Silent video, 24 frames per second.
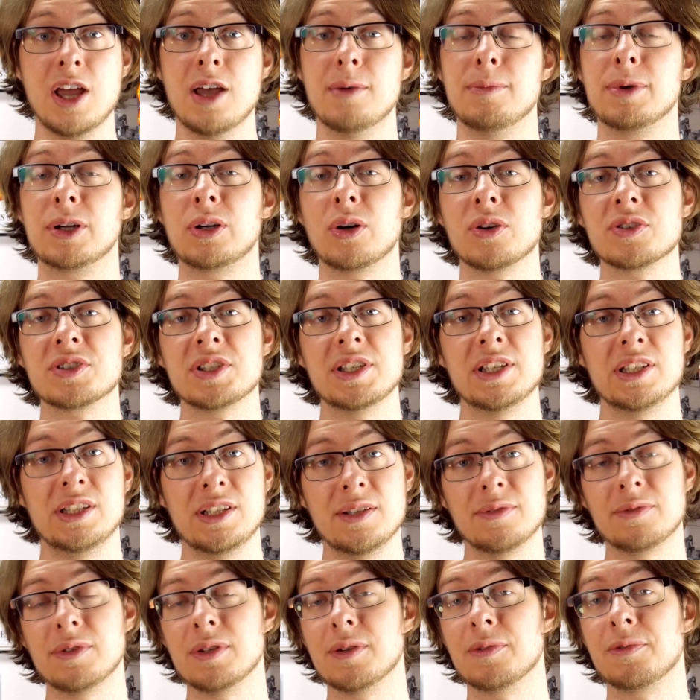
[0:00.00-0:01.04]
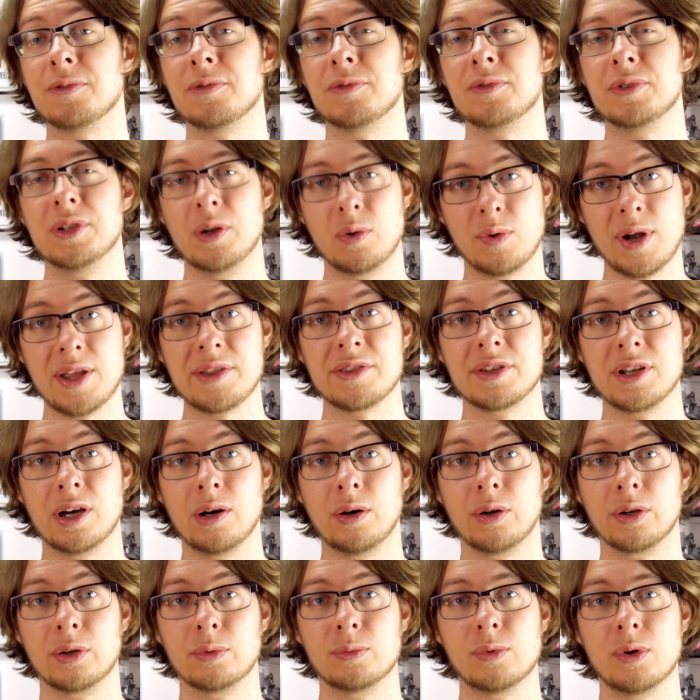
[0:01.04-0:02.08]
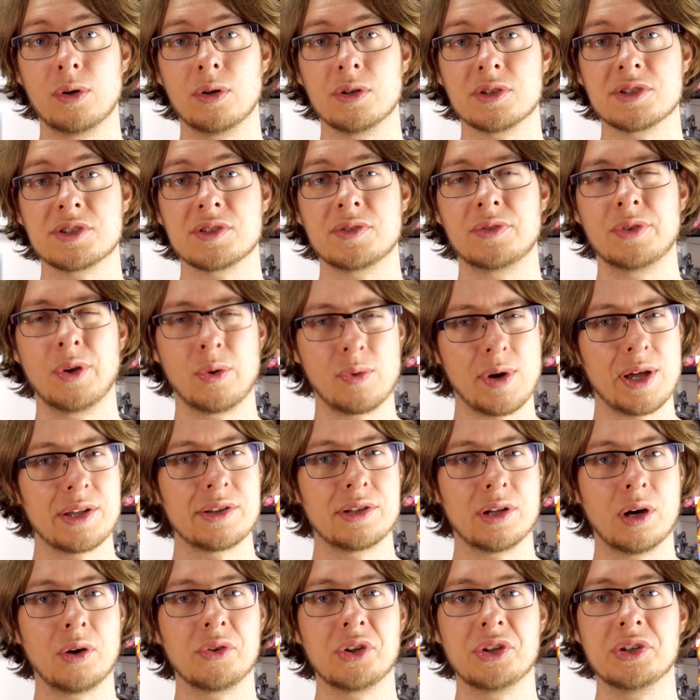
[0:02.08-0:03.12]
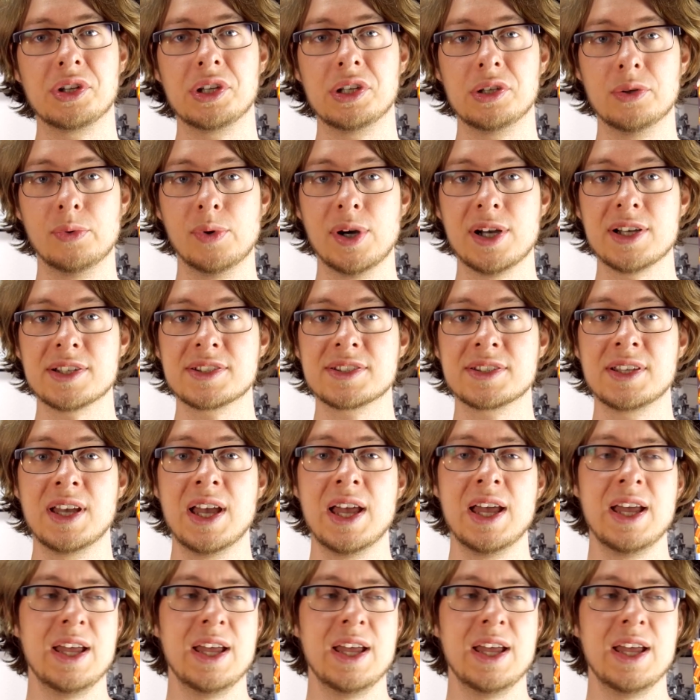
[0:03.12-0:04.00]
because even if The Rundown was The Rundown in the US,